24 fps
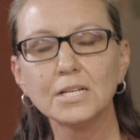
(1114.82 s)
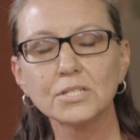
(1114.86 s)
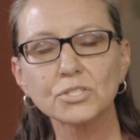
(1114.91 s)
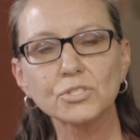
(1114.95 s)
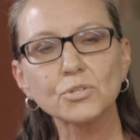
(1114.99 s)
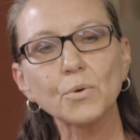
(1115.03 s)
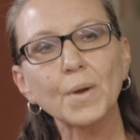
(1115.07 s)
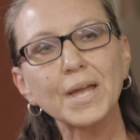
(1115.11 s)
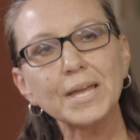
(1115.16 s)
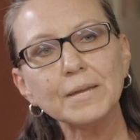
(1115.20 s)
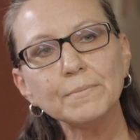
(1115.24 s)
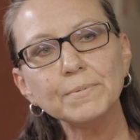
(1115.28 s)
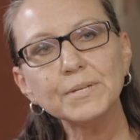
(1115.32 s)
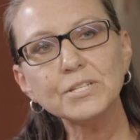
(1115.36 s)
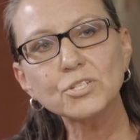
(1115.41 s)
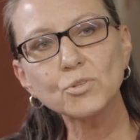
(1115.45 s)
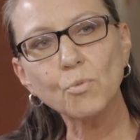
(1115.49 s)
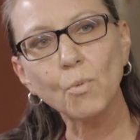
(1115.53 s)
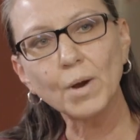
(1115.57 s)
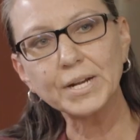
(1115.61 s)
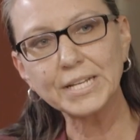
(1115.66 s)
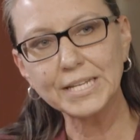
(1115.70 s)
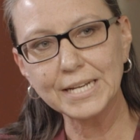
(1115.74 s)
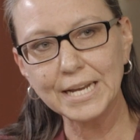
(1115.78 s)
So AB
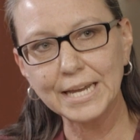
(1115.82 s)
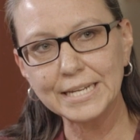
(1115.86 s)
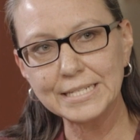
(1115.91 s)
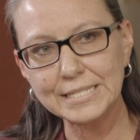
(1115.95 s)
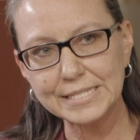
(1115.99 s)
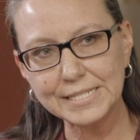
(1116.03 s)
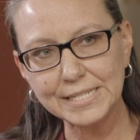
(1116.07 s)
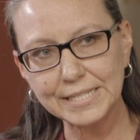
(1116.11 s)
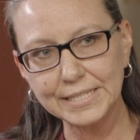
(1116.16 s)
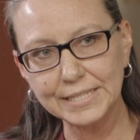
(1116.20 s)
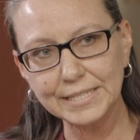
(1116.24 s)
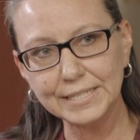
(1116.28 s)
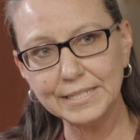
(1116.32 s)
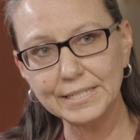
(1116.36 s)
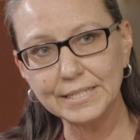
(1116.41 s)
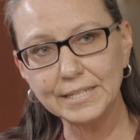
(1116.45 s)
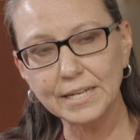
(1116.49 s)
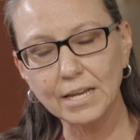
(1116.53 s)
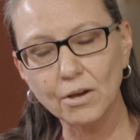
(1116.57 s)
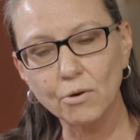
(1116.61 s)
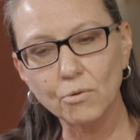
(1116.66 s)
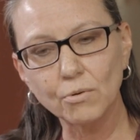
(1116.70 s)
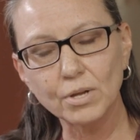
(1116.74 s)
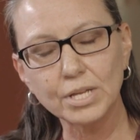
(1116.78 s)

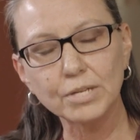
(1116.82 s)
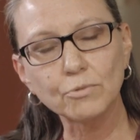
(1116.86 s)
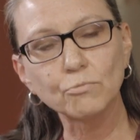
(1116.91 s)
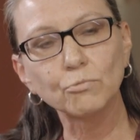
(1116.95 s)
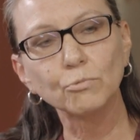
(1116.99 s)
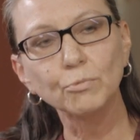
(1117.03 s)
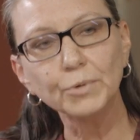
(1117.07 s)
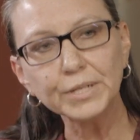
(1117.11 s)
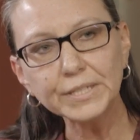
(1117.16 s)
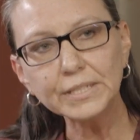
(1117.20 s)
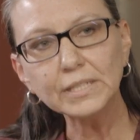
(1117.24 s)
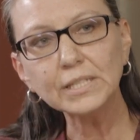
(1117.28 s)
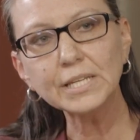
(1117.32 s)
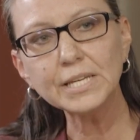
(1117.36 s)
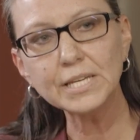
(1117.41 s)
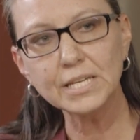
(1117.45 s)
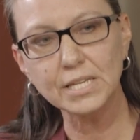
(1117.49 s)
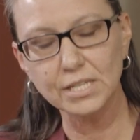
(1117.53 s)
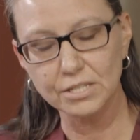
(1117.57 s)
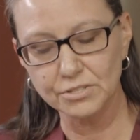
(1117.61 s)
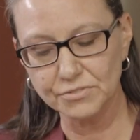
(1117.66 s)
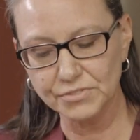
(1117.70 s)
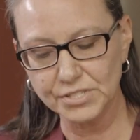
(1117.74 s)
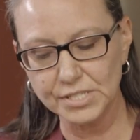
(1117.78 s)
2019 really
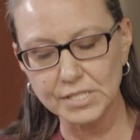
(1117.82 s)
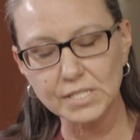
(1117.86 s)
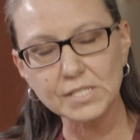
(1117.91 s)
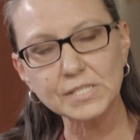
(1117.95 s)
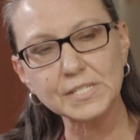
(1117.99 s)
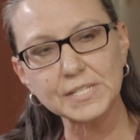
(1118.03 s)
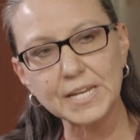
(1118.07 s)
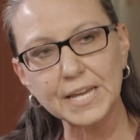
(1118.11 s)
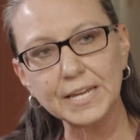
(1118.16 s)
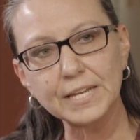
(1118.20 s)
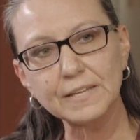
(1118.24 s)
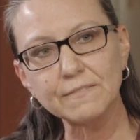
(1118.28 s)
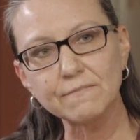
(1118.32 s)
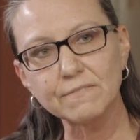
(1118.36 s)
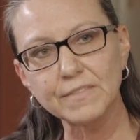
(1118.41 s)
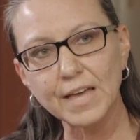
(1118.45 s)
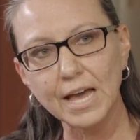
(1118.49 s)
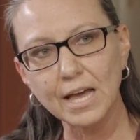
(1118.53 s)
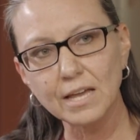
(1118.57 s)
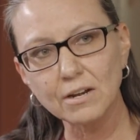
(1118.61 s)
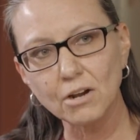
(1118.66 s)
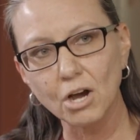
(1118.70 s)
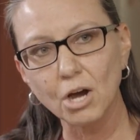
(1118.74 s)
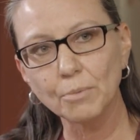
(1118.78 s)
gives the state
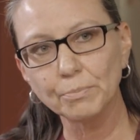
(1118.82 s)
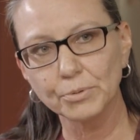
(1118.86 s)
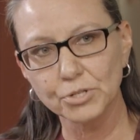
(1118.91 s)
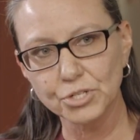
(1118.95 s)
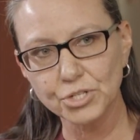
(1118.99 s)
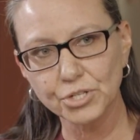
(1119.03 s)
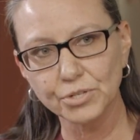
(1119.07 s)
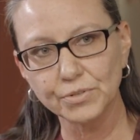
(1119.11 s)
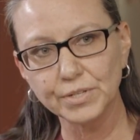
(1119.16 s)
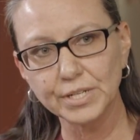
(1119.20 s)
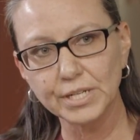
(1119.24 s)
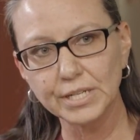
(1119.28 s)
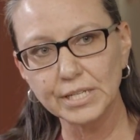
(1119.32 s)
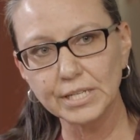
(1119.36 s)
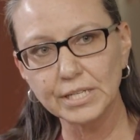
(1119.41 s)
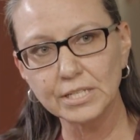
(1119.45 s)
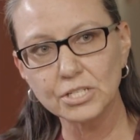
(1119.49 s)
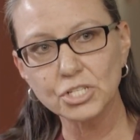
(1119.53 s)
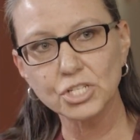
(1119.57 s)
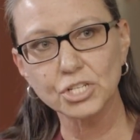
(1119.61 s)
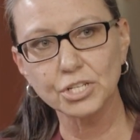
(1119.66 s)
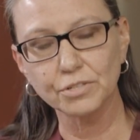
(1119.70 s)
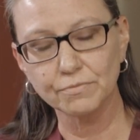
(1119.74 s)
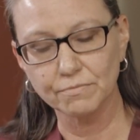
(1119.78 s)
that
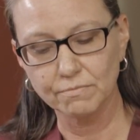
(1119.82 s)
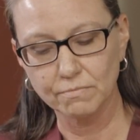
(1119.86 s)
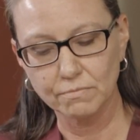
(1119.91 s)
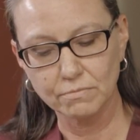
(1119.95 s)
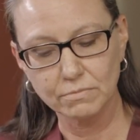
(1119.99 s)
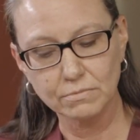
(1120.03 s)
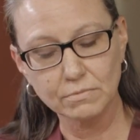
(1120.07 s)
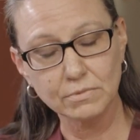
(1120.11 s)
opportunity to